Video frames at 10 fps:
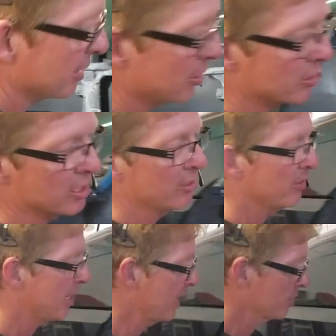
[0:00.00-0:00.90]
center
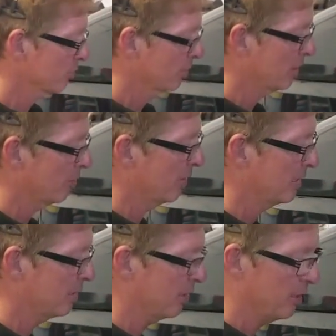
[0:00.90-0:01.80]
CV axle nut
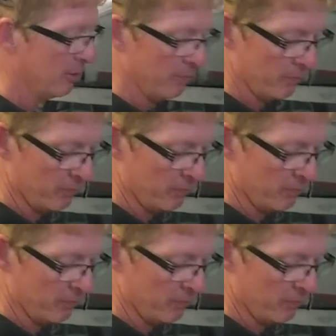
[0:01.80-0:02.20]
right there.